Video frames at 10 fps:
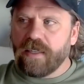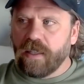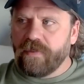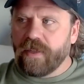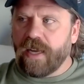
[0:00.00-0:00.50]
to
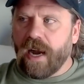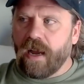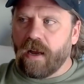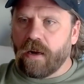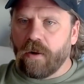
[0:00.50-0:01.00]
live and
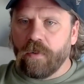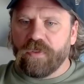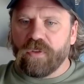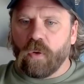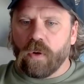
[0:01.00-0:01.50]
die on our own
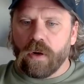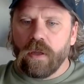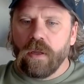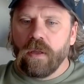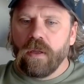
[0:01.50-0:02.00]
sword,